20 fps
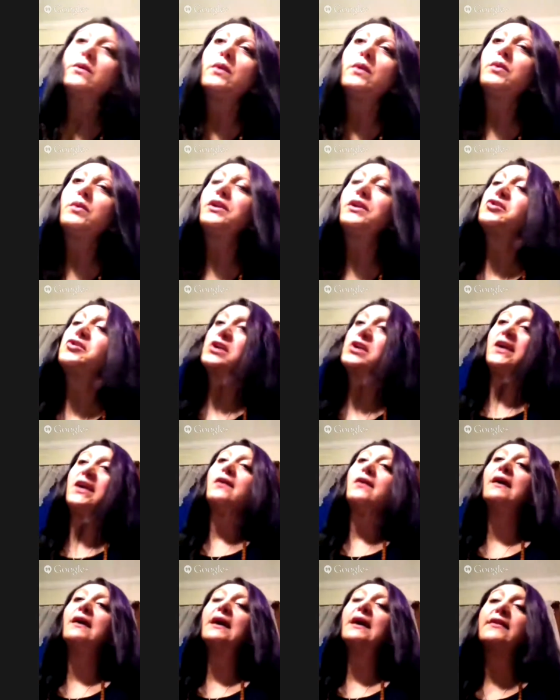want to
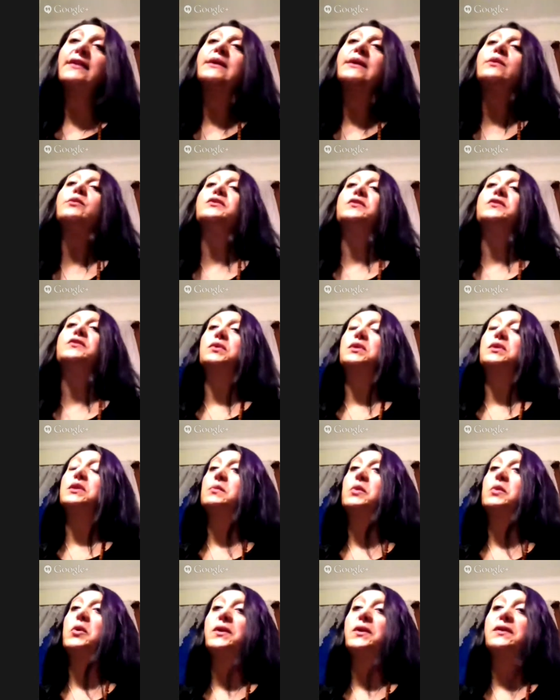share, I think, which is really
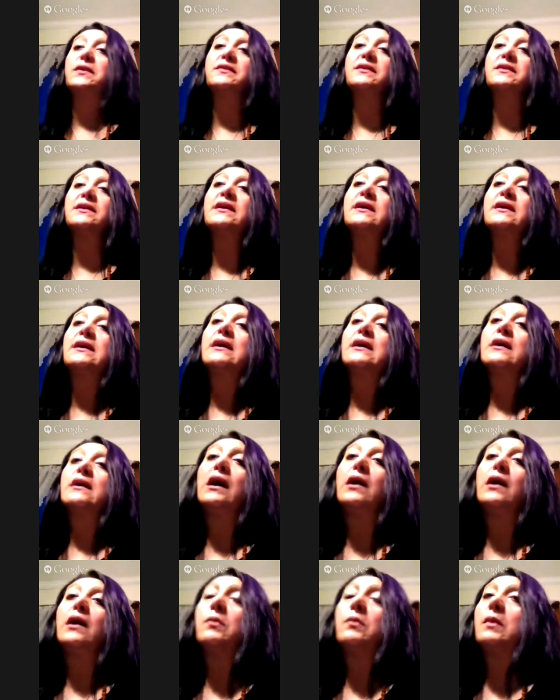important.
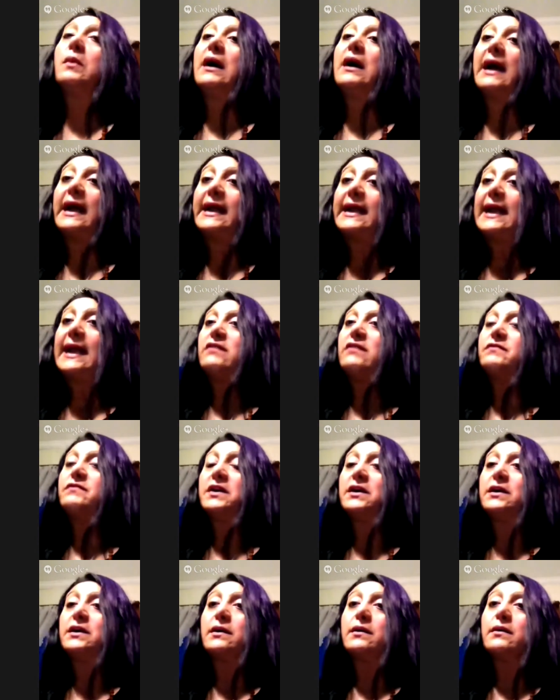I have
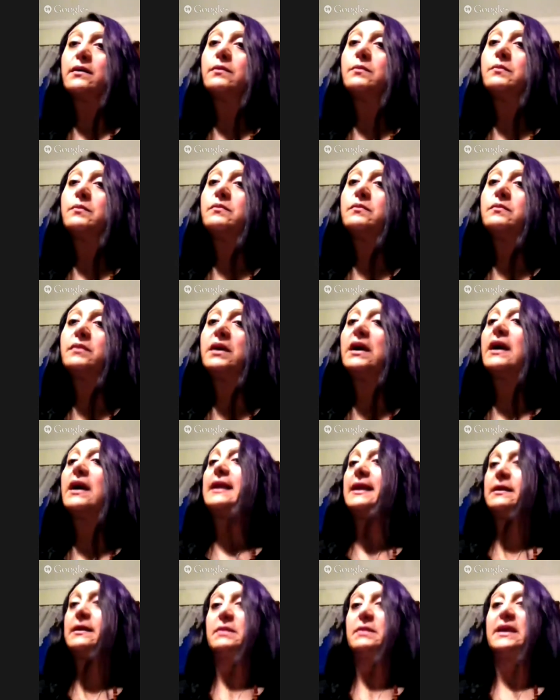a
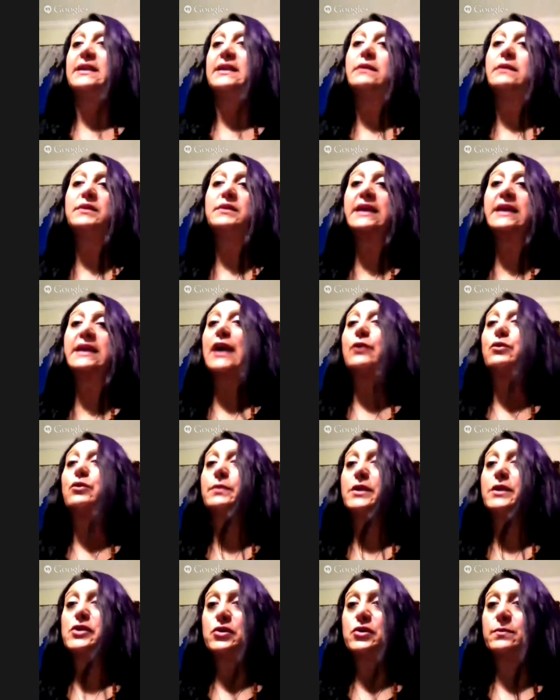name. My name is Kathrine
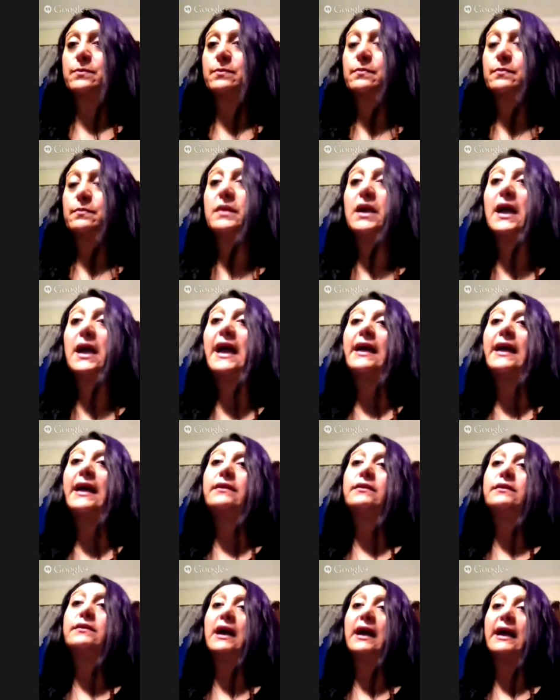Mitchell,
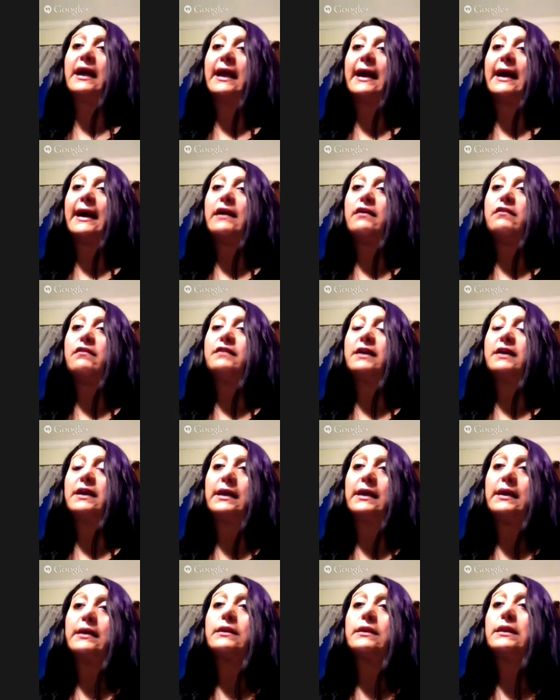and I have
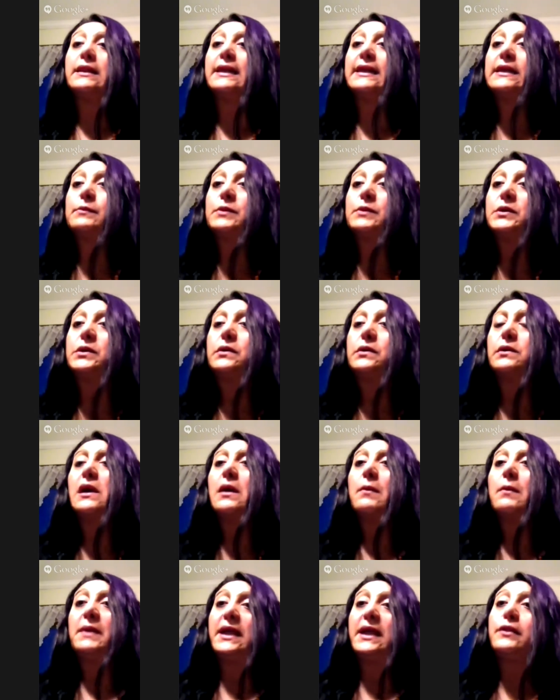a label
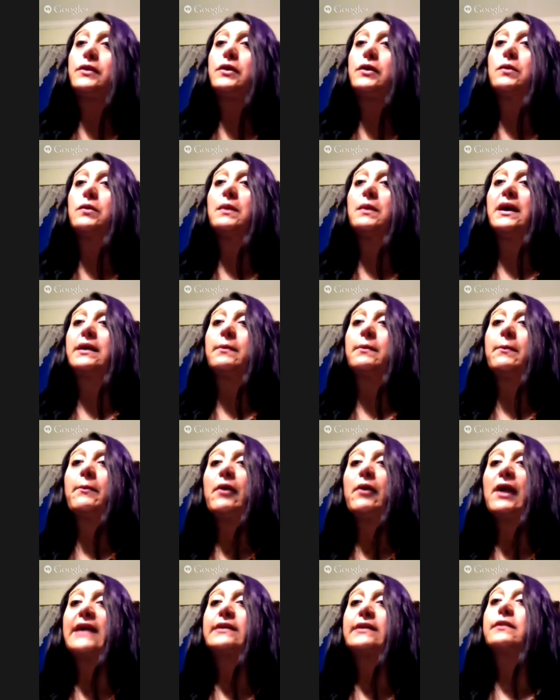based on my
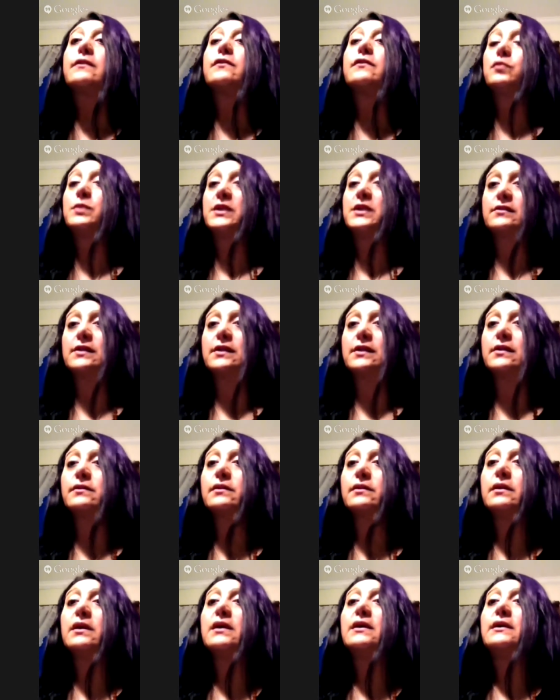practice of business.
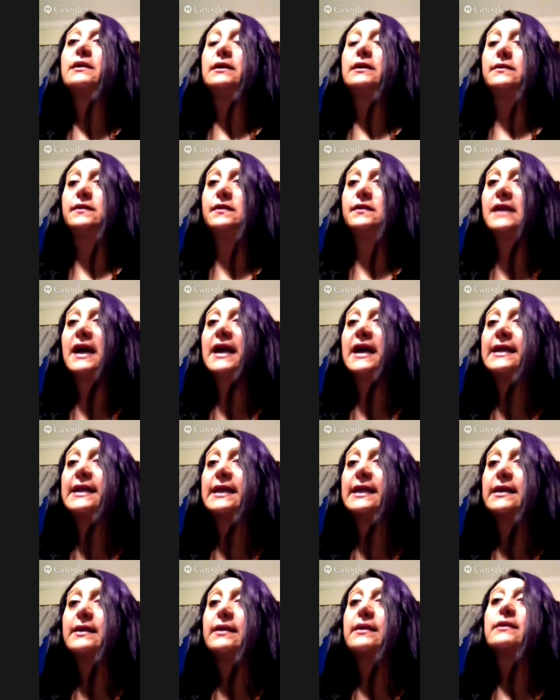It's a
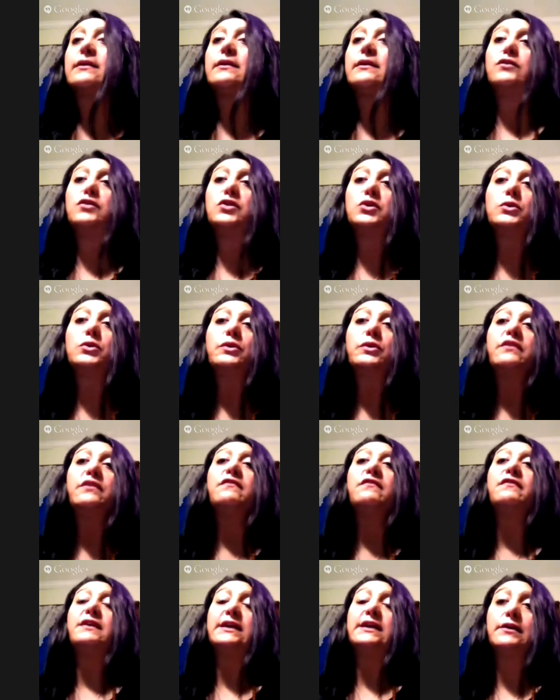psychic,
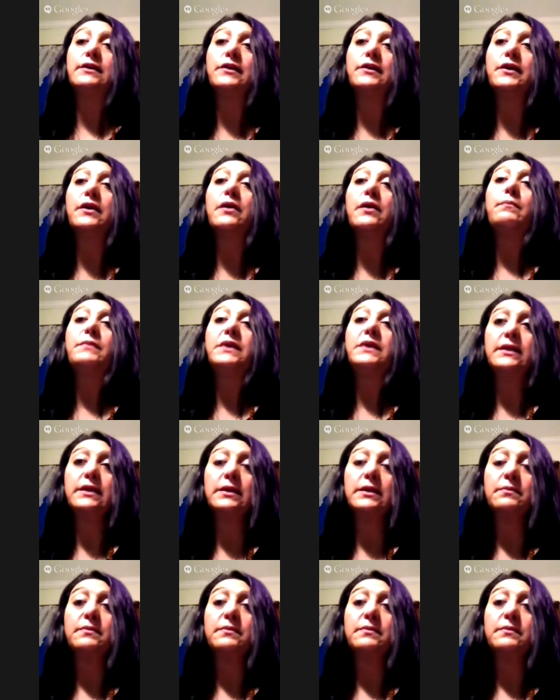intuitive, healer, medium.